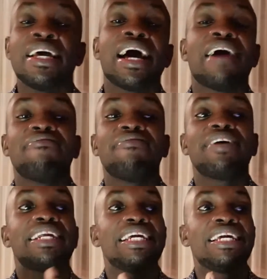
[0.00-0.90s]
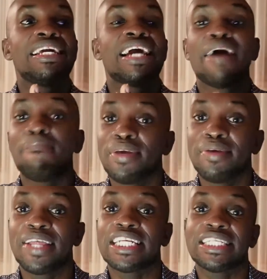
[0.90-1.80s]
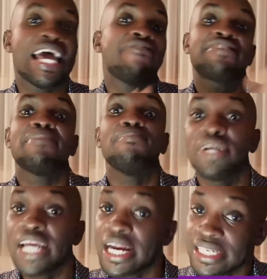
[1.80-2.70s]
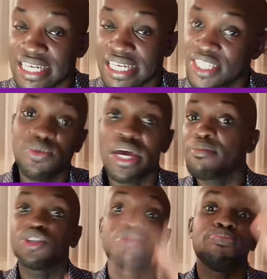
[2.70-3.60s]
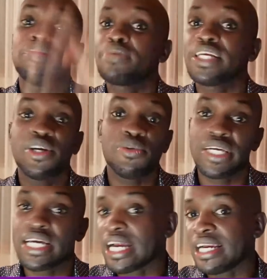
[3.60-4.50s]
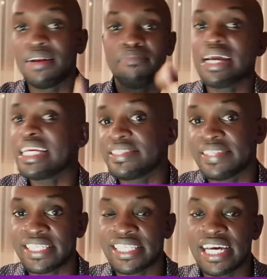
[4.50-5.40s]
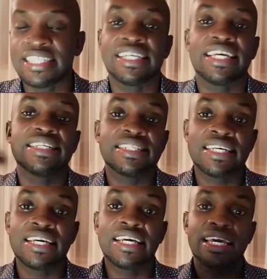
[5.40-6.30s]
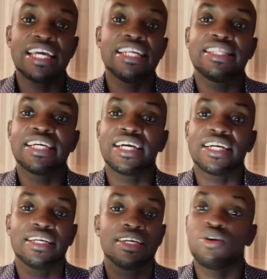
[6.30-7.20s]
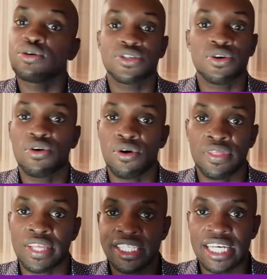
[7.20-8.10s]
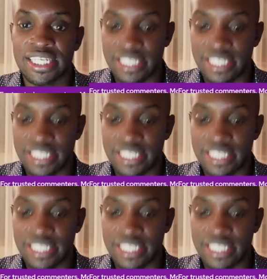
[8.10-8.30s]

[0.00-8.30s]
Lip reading: very happy that I have some moderators who are able to peep real quick and manage the chat in case anything goes wrong on the chat.